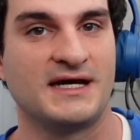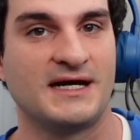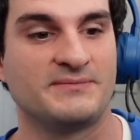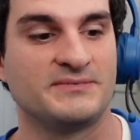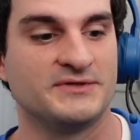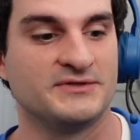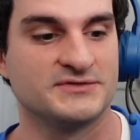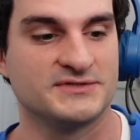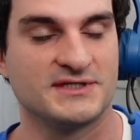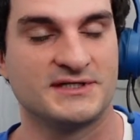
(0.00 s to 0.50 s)

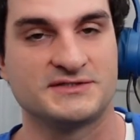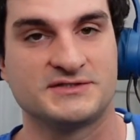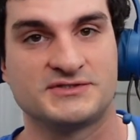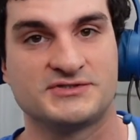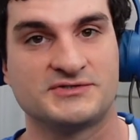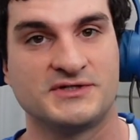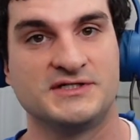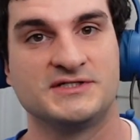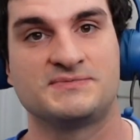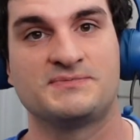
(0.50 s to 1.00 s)
happen. There's lots of
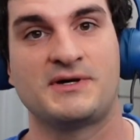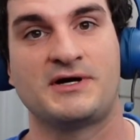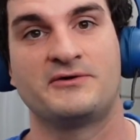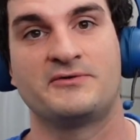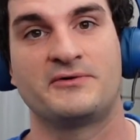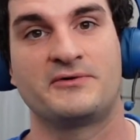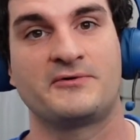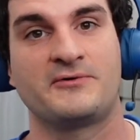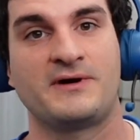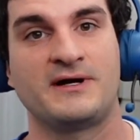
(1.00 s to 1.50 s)
strange power
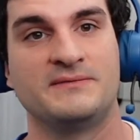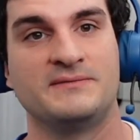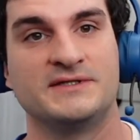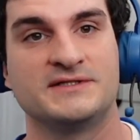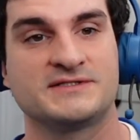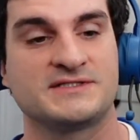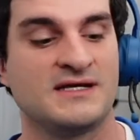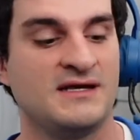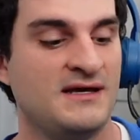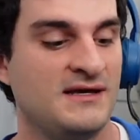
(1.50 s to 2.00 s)

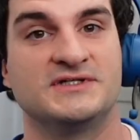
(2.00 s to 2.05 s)
requirements.